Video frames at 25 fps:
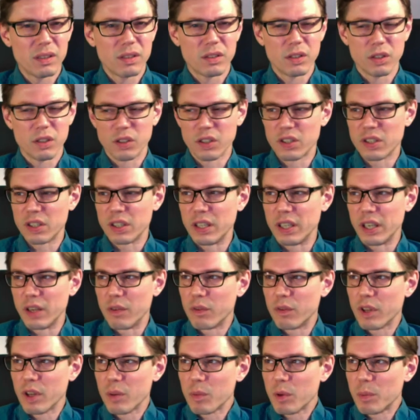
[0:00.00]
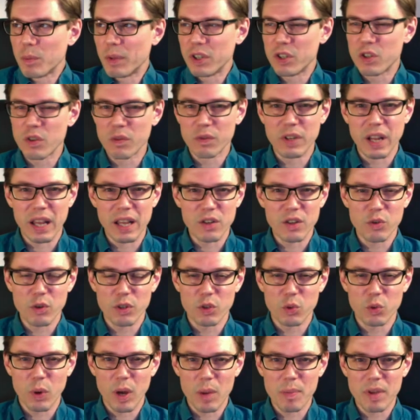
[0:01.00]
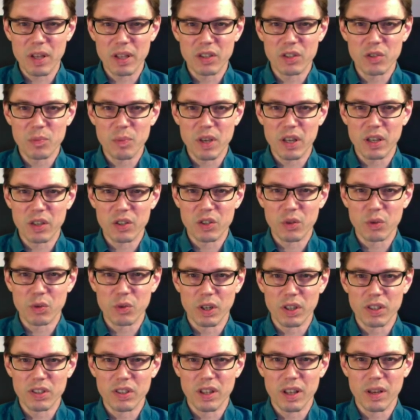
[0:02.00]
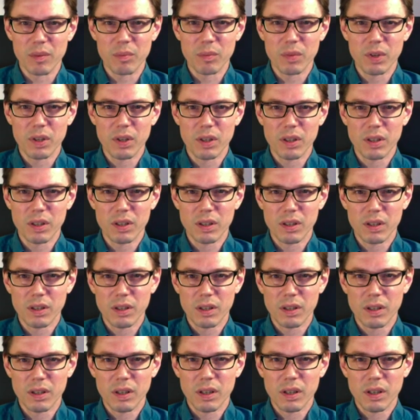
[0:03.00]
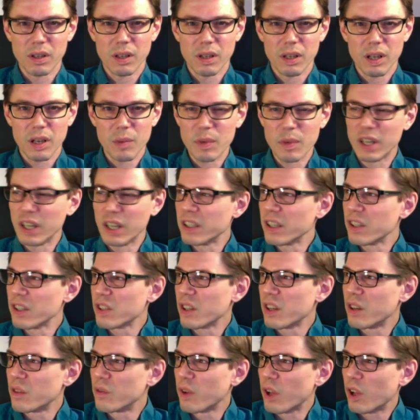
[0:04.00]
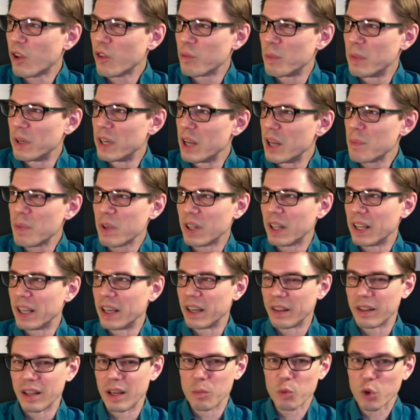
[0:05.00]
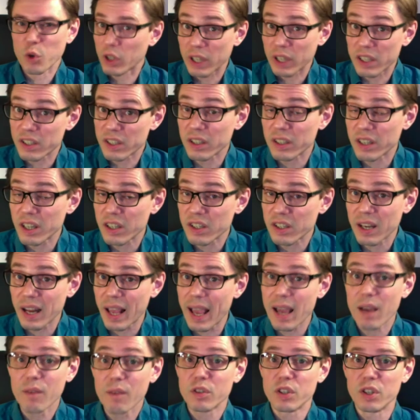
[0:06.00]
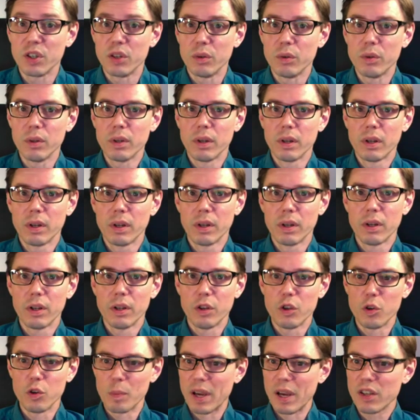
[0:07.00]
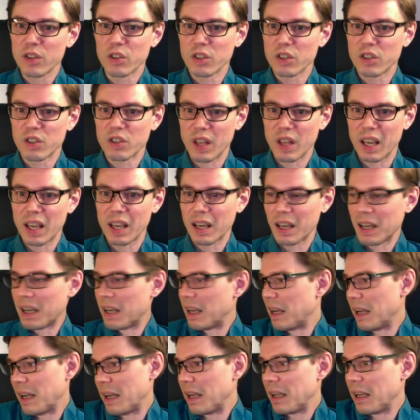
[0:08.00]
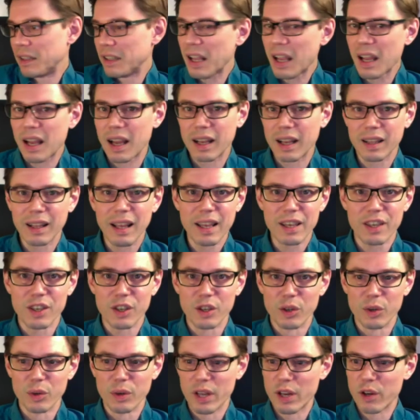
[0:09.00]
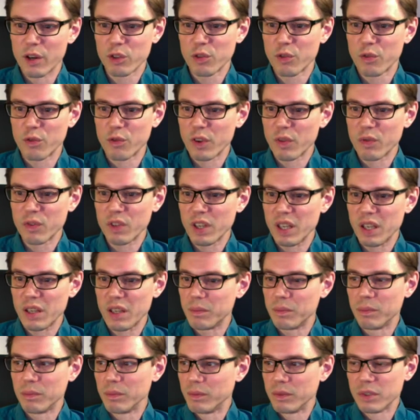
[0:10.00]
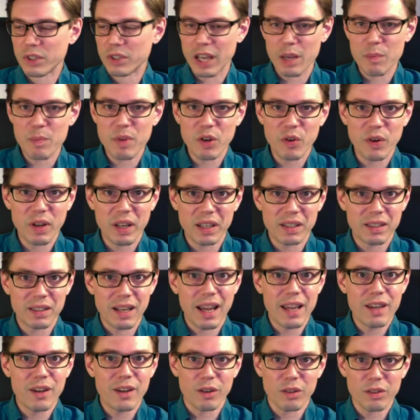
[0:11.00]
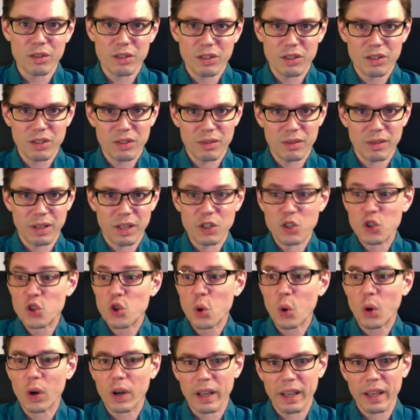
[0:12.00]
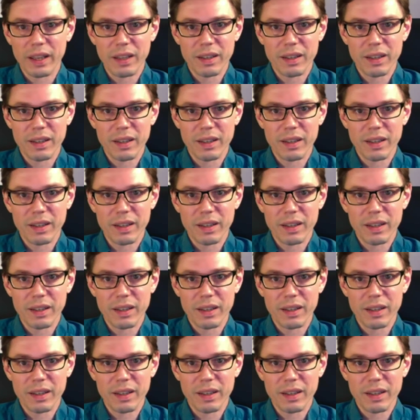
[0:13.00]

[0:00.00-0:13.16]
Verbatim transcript: To just give them a bunch of dangerous weapons because you trust them? I mean, it doesn't involve manipulating them, or at least it doesn't have to. You might just think, nah, I like you. Here's 50 Siberian tigers. Enjoy.